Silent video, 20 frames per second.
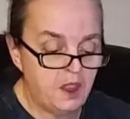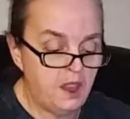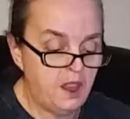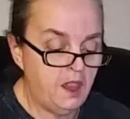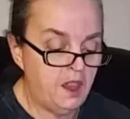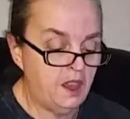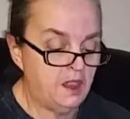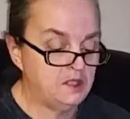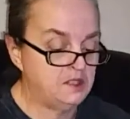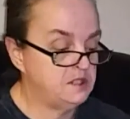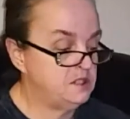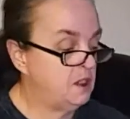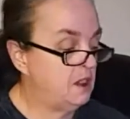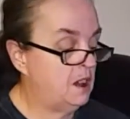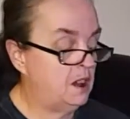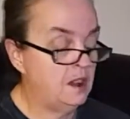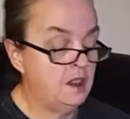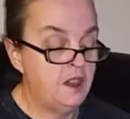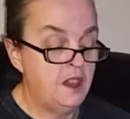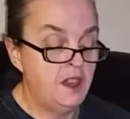
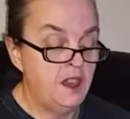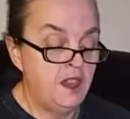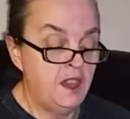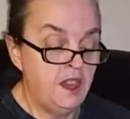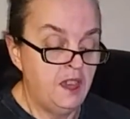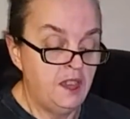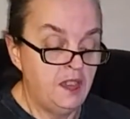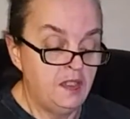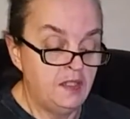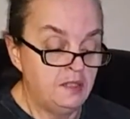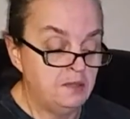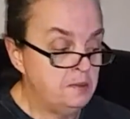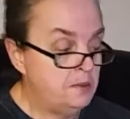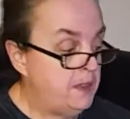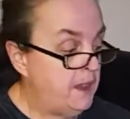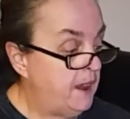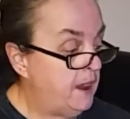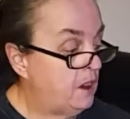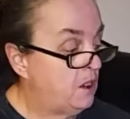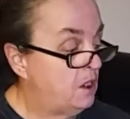and
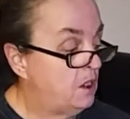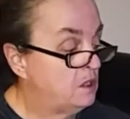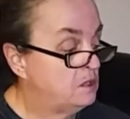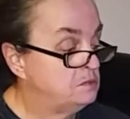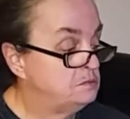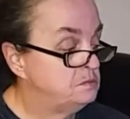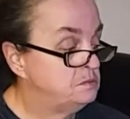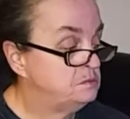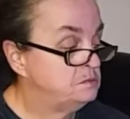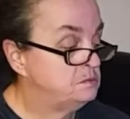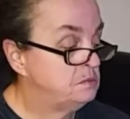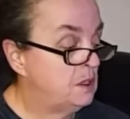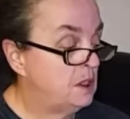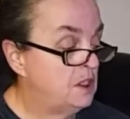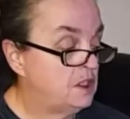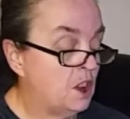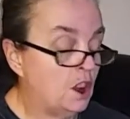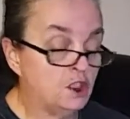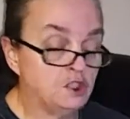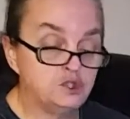they're
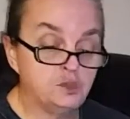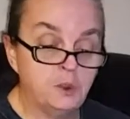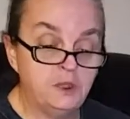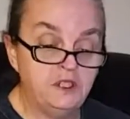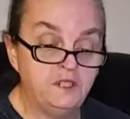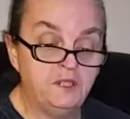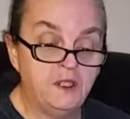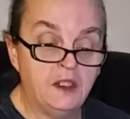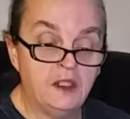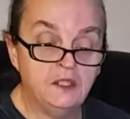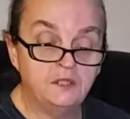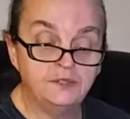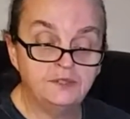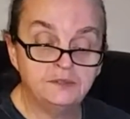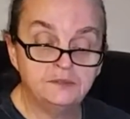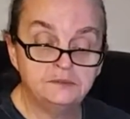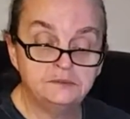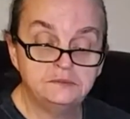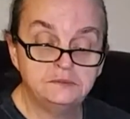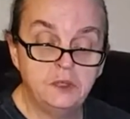$1.25
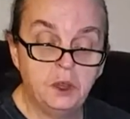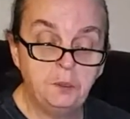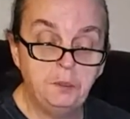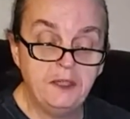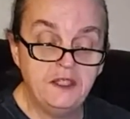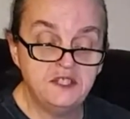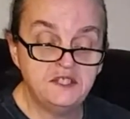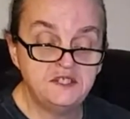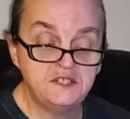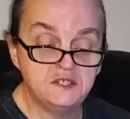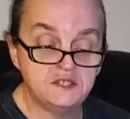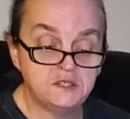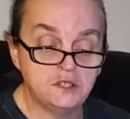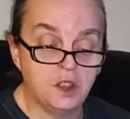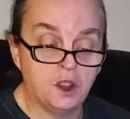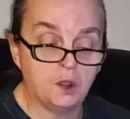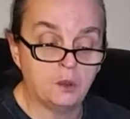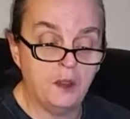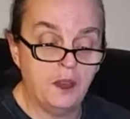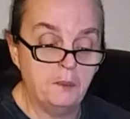a piece at
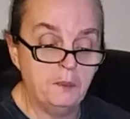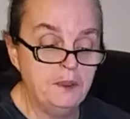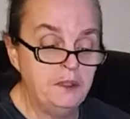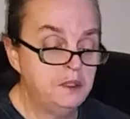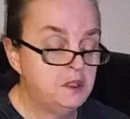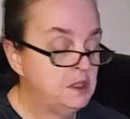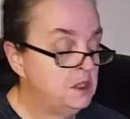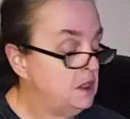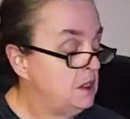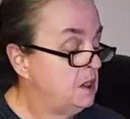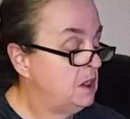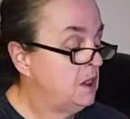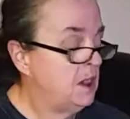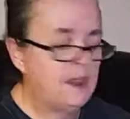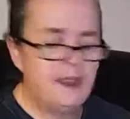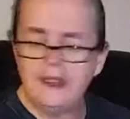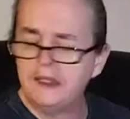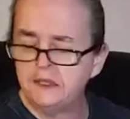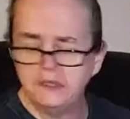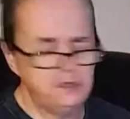Dollarama.
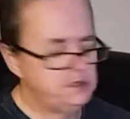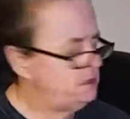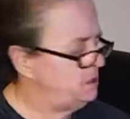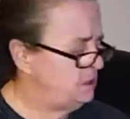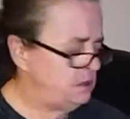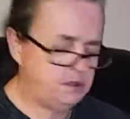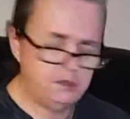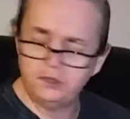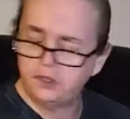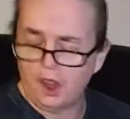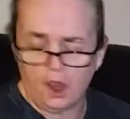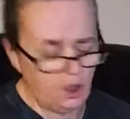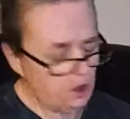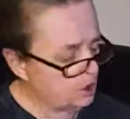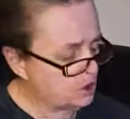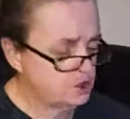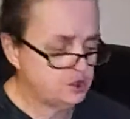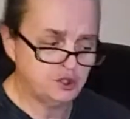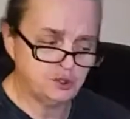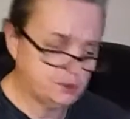At
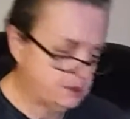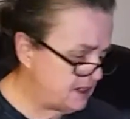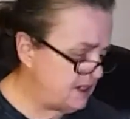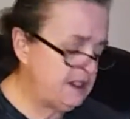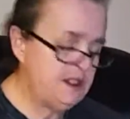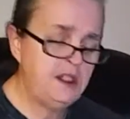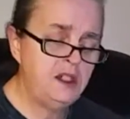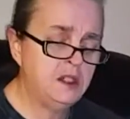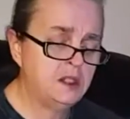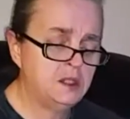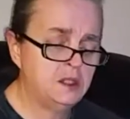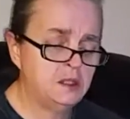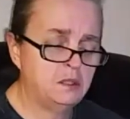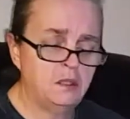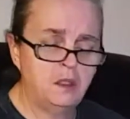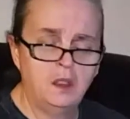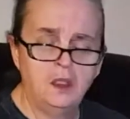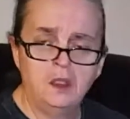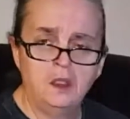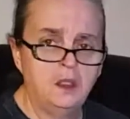Dollar Tree,
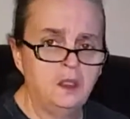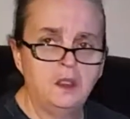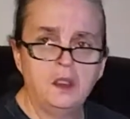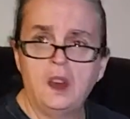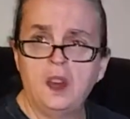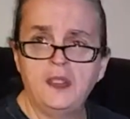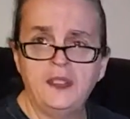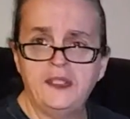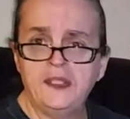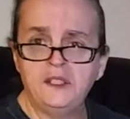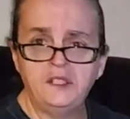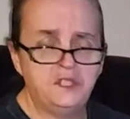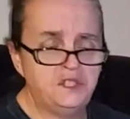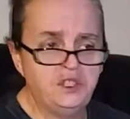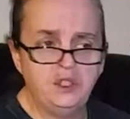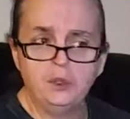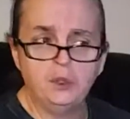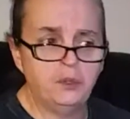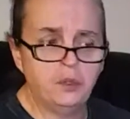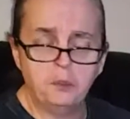I get
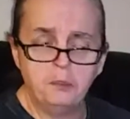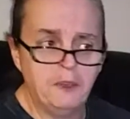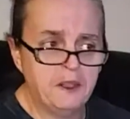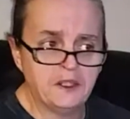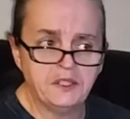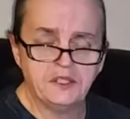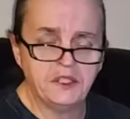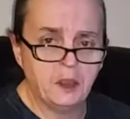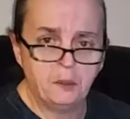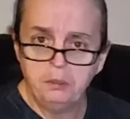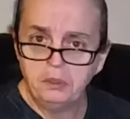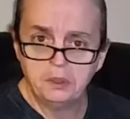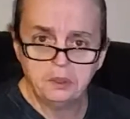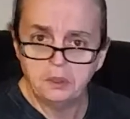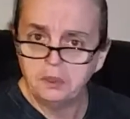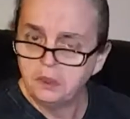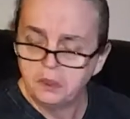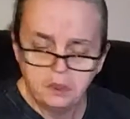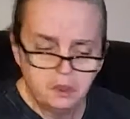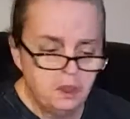the two of them mixed up.
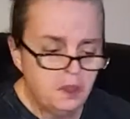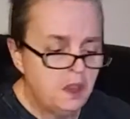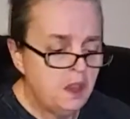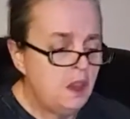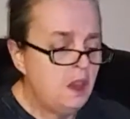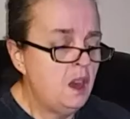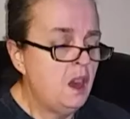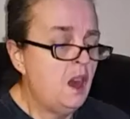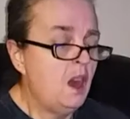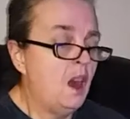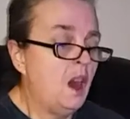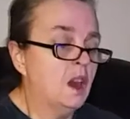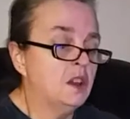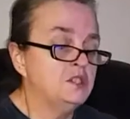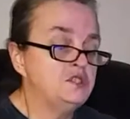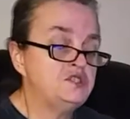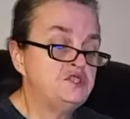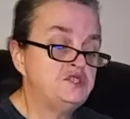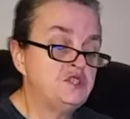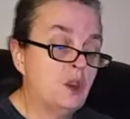
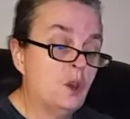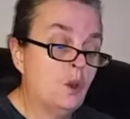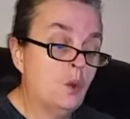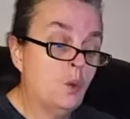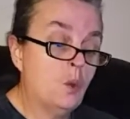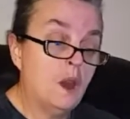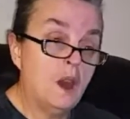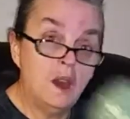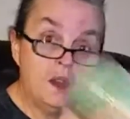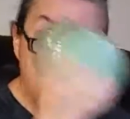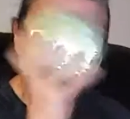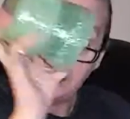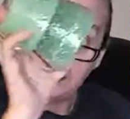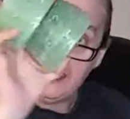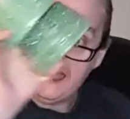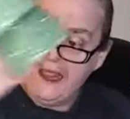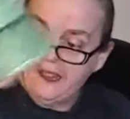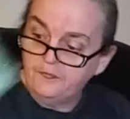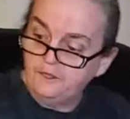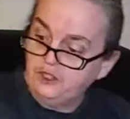So
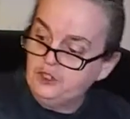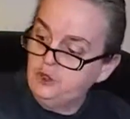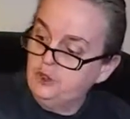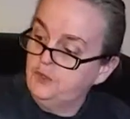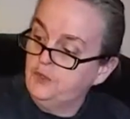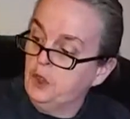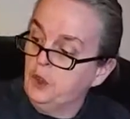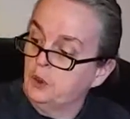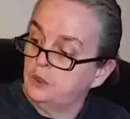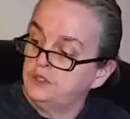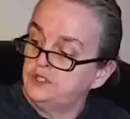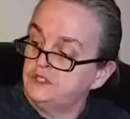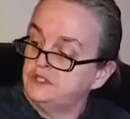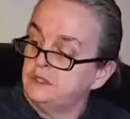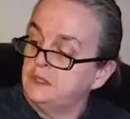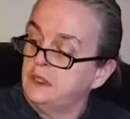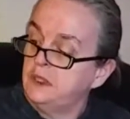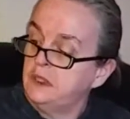I have two of those.